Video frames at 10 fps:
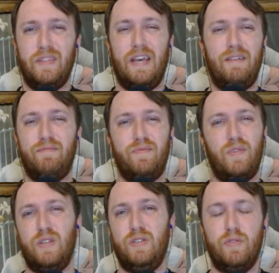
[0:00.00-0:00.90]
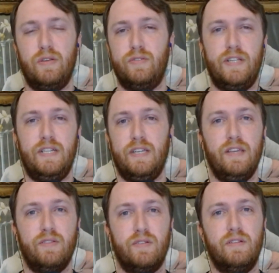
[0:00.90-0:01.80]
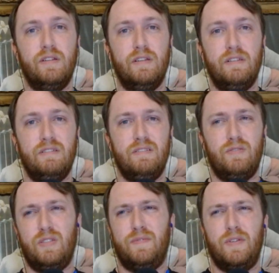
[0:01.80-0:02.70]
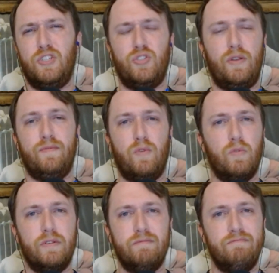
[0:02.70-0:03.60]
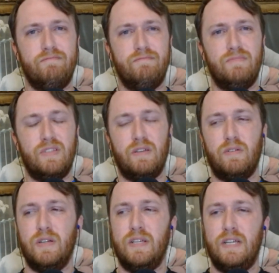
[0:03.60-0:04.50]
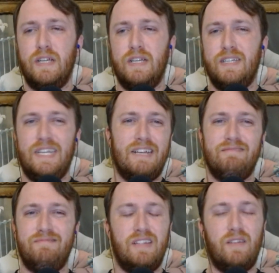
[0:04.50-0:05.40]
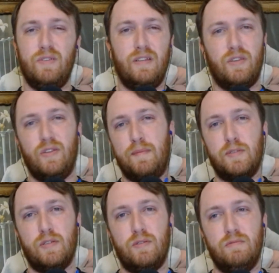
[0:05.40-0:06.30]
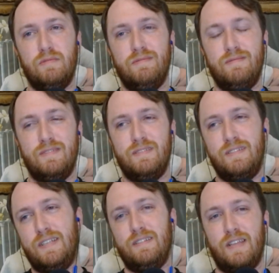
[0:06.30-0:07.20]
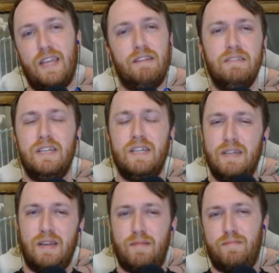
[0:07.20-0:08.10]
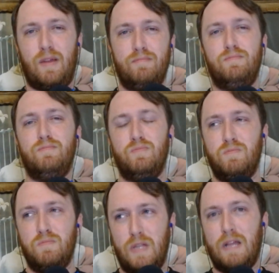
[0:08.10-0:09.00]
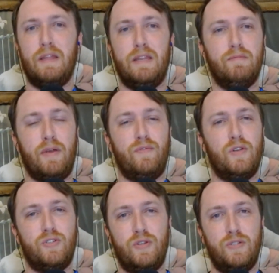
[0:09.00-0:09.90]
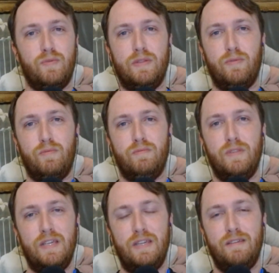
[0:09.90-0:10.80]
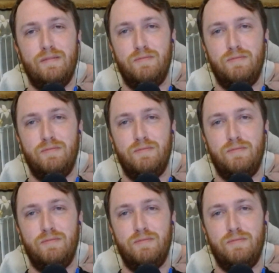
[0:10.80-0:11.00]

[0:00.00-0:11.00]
that funny or entertaining either. It was just very straightforward. So, yeah, not really a good episode. And again, I'm, I'm not letting my frustration with the the